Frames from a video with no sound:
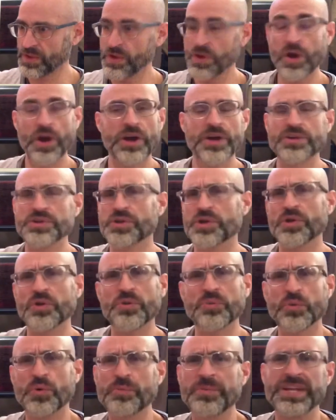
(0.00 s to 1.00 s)
our
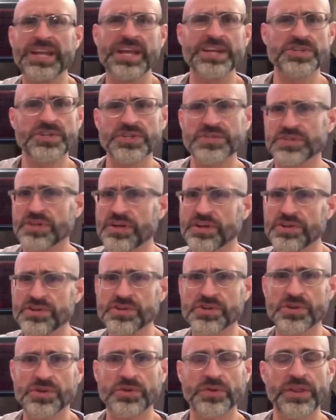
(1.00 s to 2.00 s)
internal ruminations and our
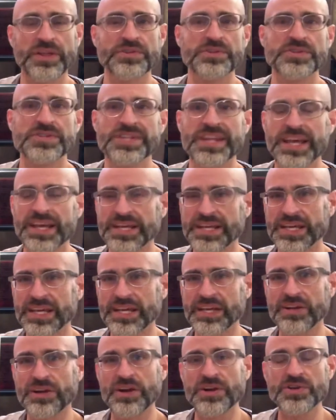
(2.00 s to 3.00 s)
internal
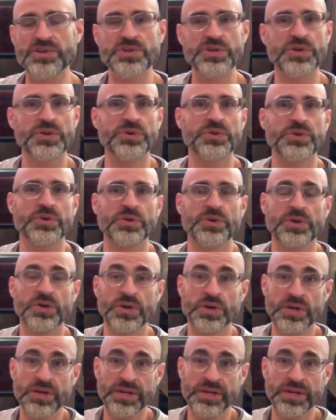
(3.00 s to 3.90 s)
understanding and our internal